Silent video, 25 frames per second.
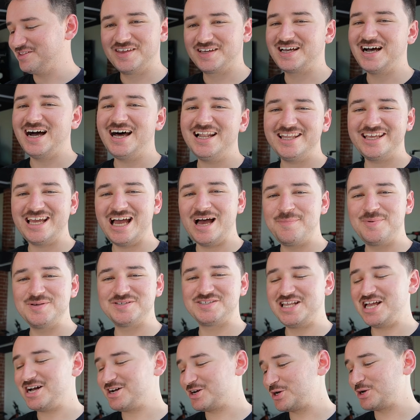The Carly app
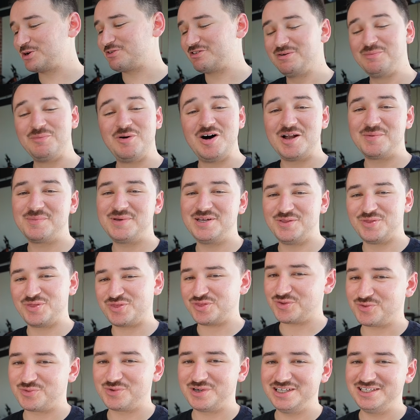is now going to remind me in
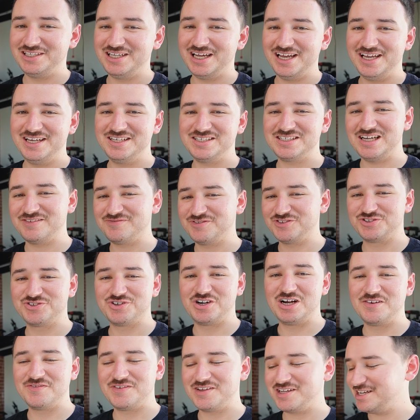3 days after
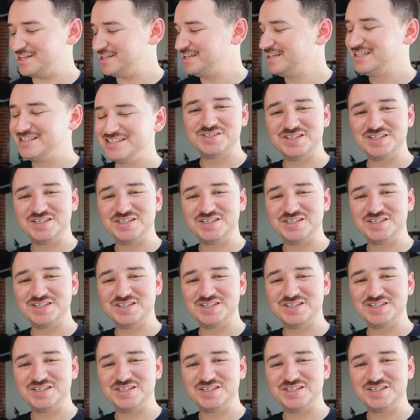driving it